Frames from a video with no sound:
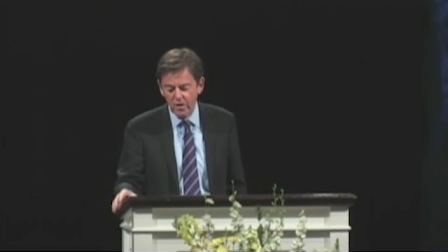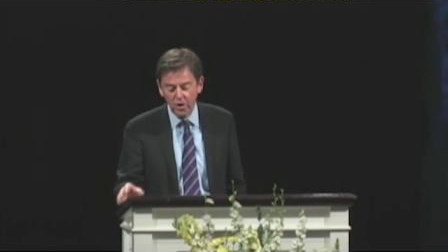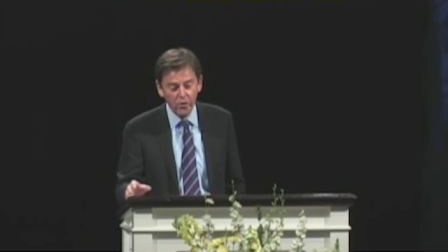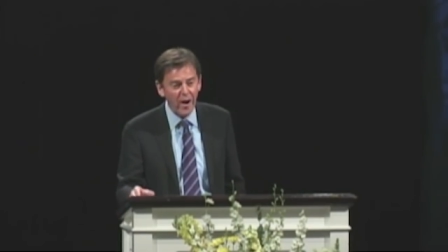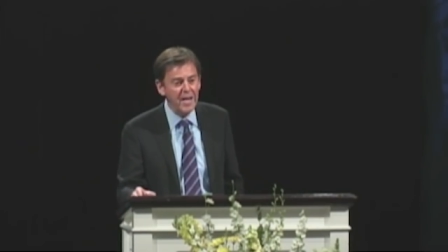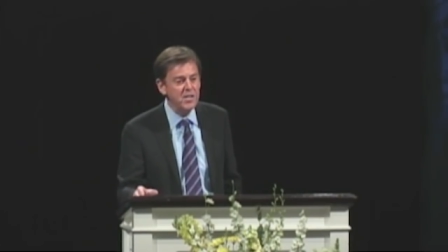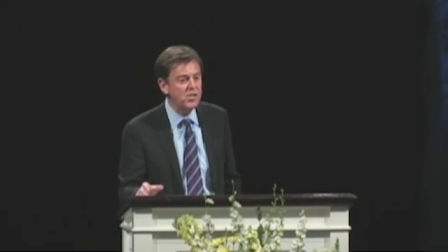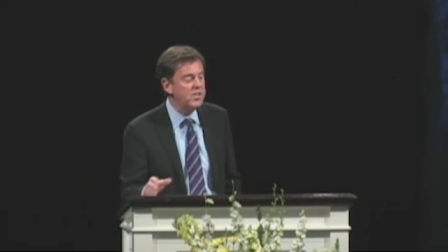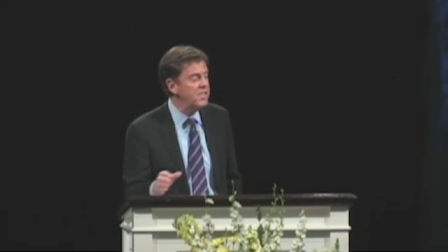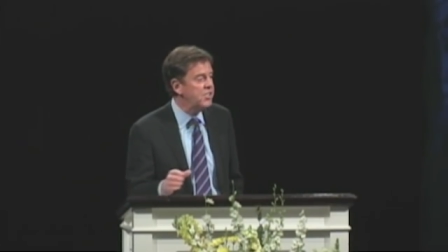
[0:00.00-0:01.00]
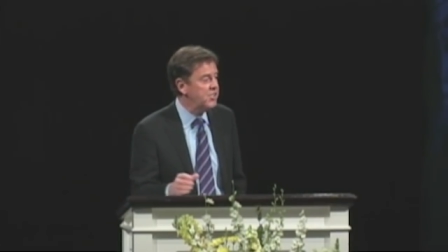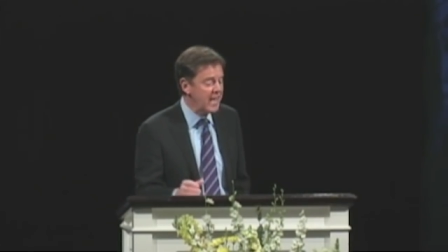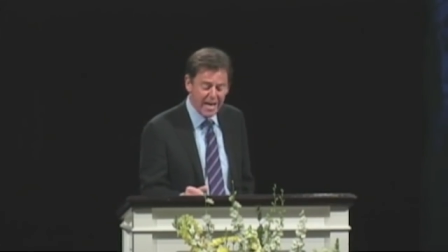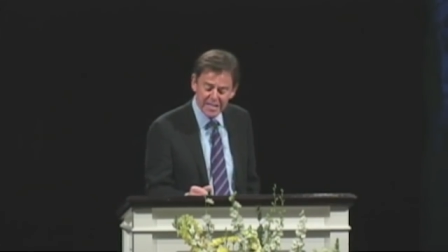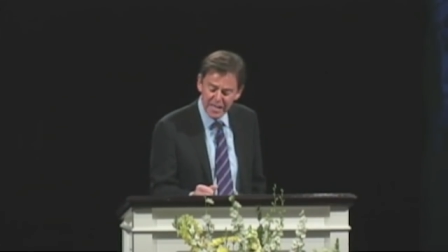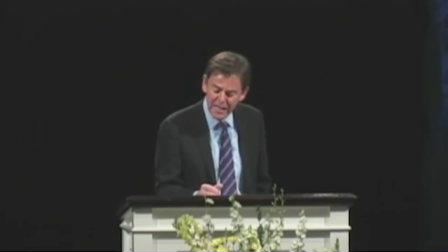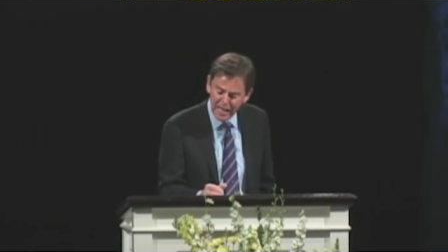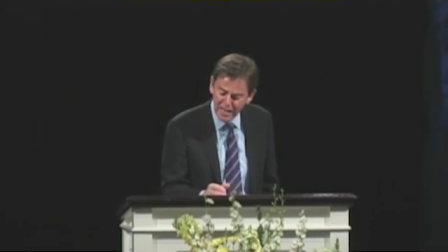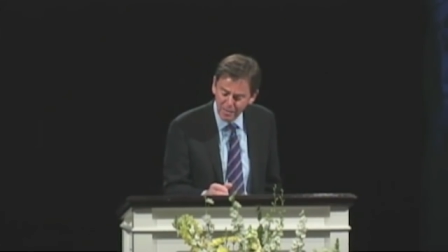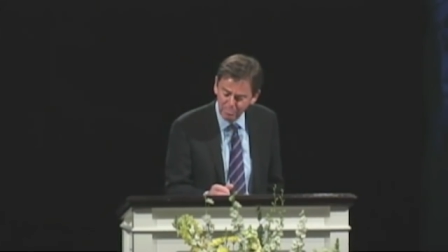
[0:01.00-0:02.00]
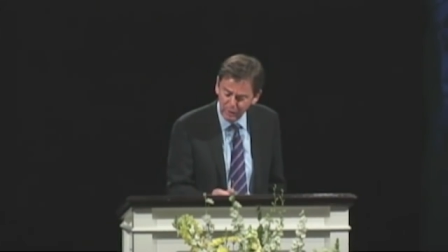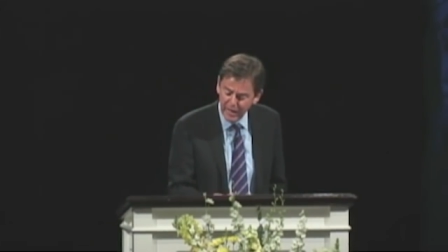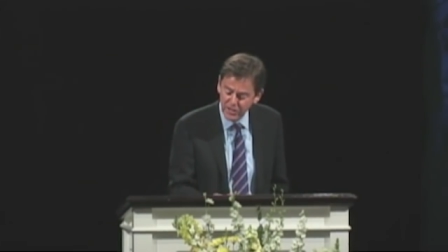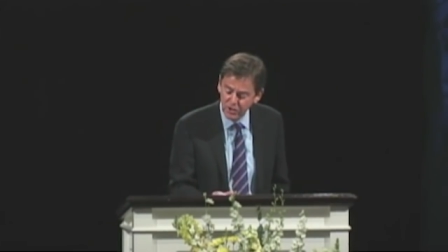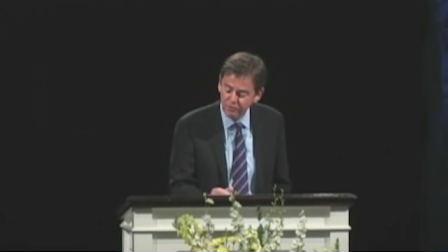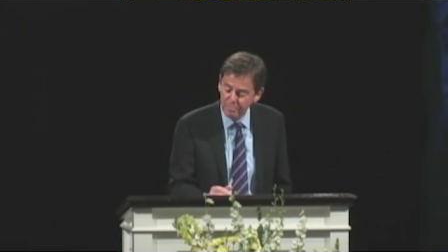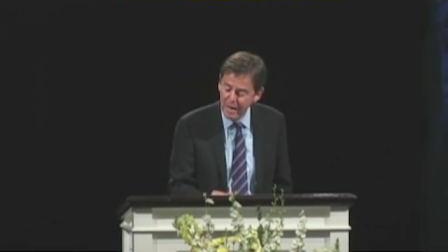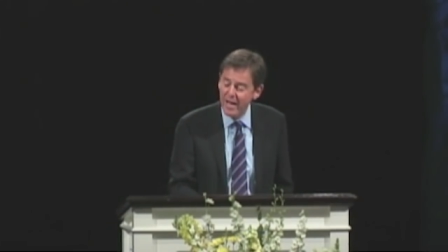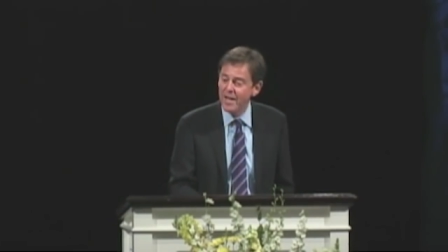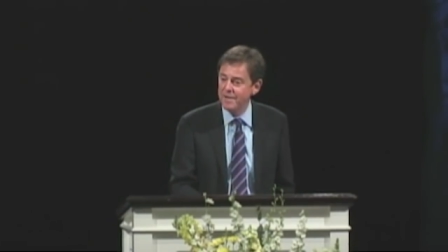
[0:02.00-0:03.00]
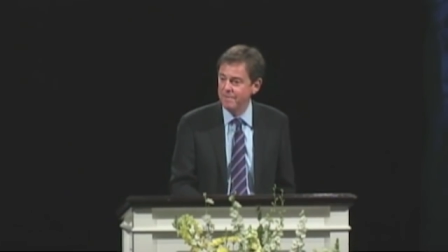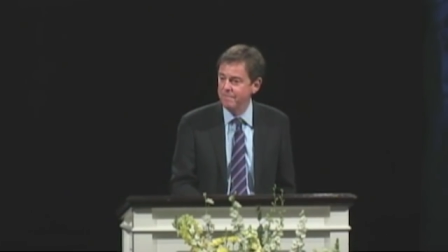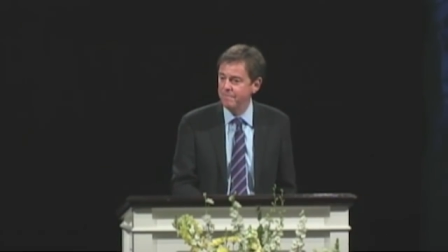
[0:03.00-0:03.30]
Christ standing in the place of man.